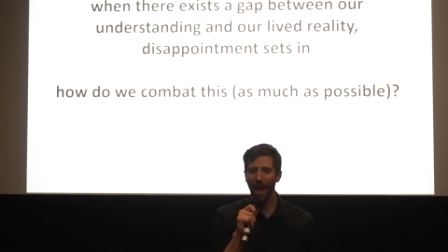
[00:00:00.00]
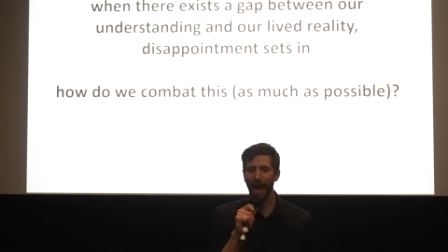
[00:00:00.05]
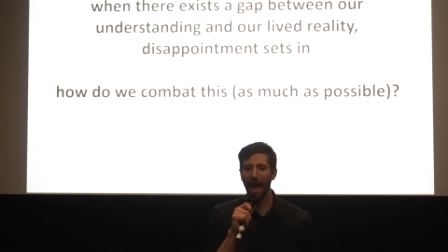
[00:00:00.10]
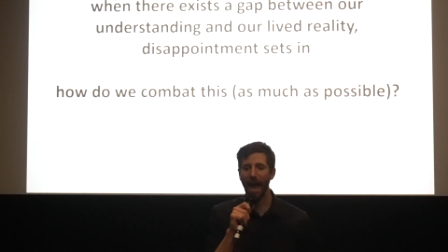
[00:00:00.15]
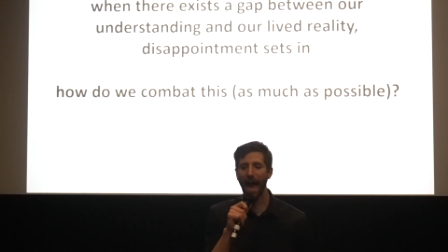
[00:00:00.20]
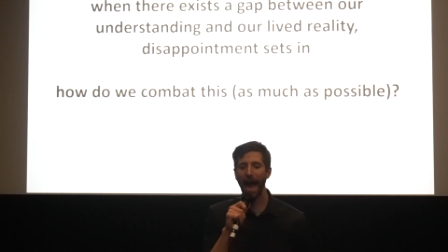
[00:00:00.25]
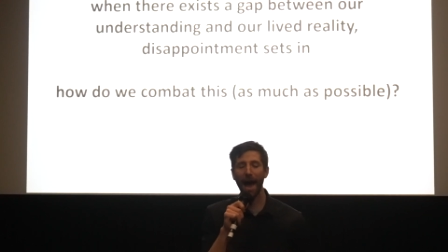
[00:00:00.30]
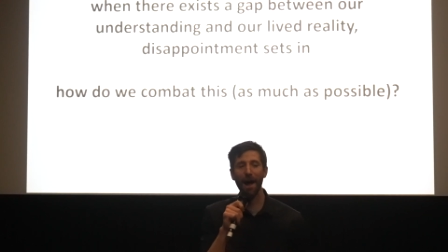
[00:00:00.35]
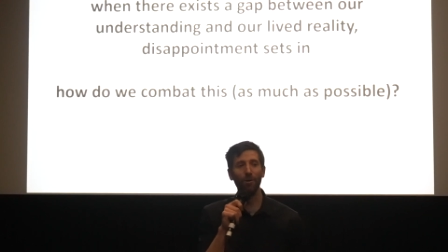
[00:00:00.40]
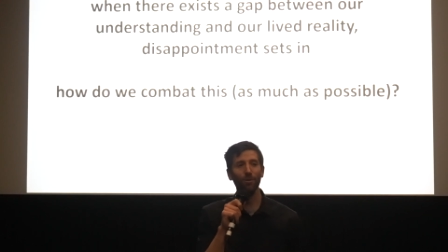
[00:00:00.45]

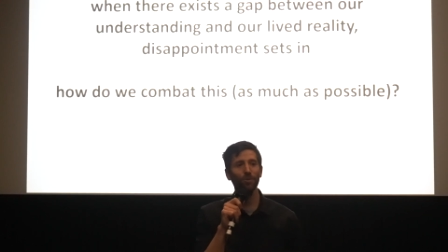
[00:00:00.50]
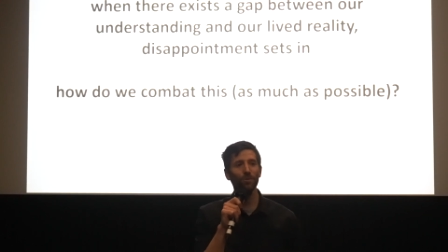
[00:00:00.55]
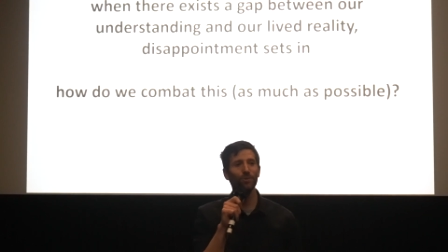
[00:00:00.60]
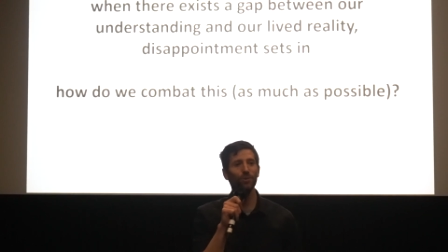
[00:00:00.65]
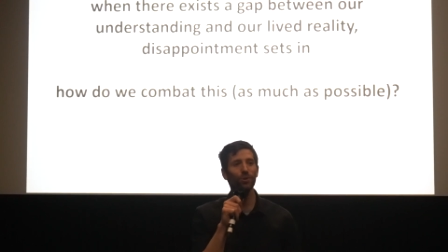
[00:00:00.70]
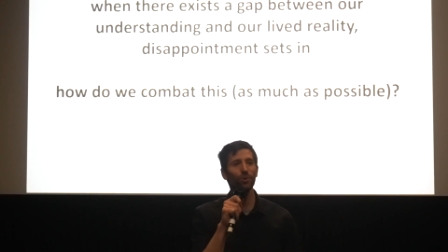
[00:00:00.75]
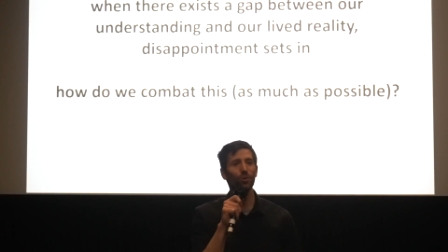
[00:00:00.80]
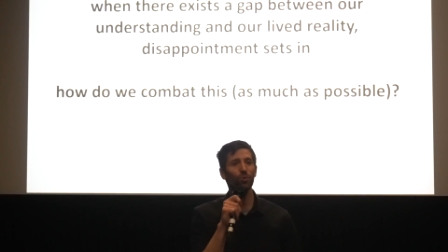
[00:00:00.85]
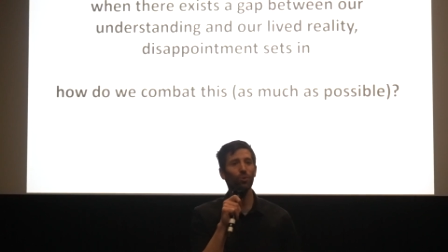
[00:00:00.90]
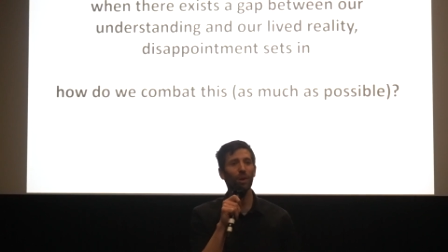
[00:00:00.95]
how
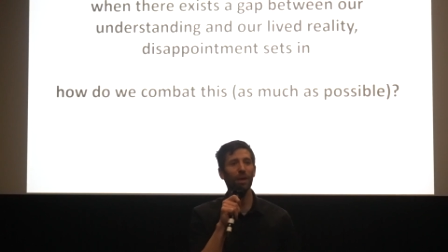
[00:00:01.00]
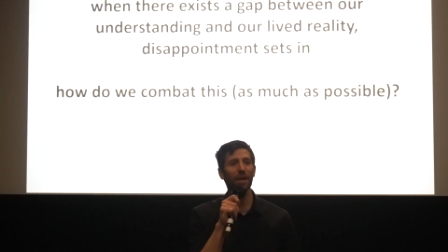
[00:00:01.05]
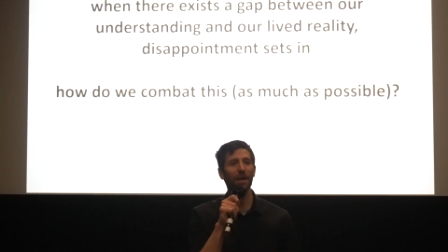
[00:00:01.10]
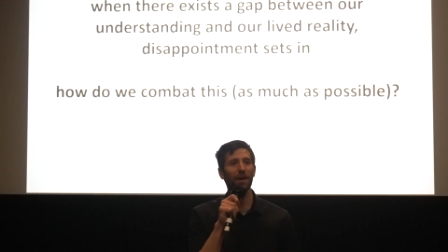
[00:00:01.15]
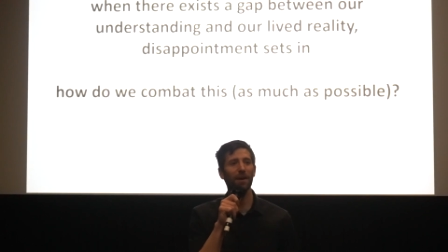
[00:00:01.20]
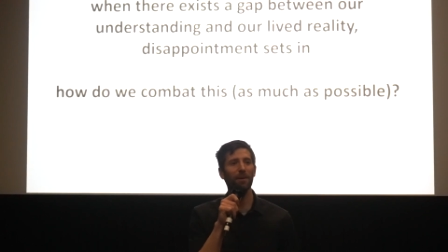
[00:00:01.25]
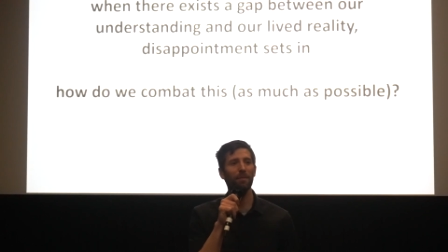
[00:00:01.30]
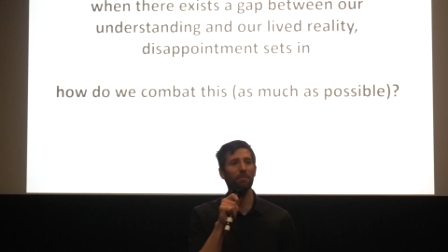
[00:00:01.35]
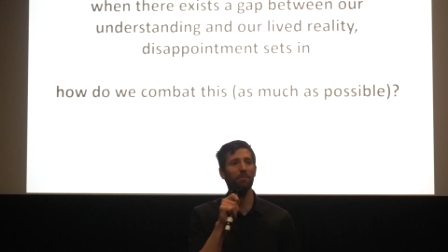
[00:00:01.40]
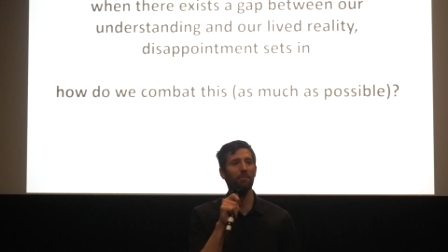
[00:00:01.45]
do we
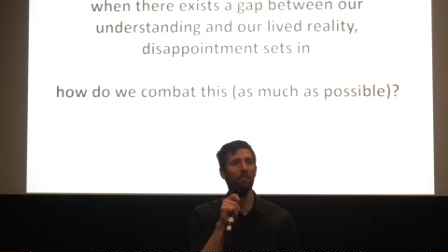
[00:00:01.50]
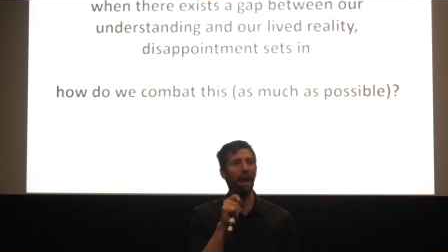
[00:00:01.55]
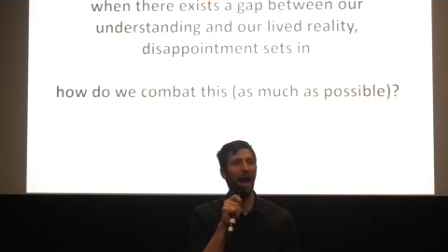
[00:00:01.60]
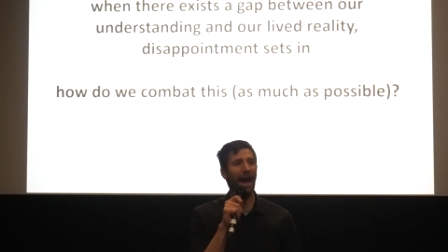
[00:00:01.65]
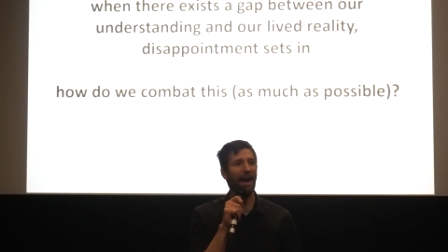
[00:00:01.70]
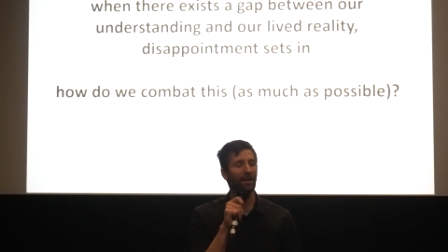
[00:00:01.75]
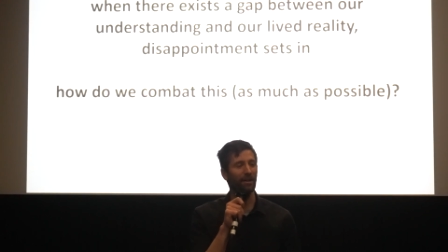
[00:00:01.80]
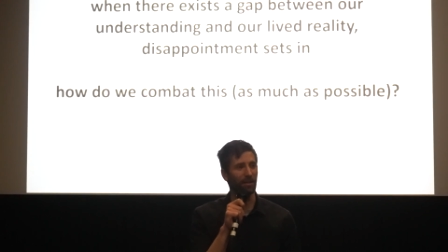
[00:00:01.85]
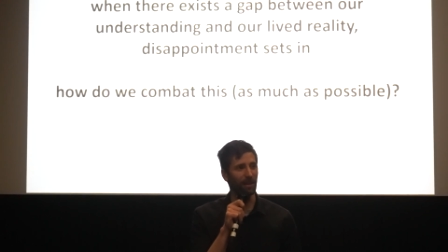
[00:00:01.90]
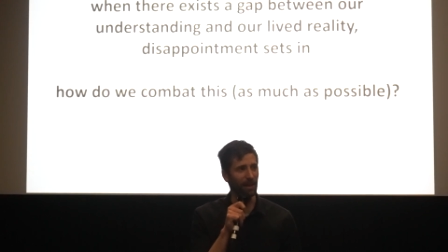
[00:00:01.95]
combat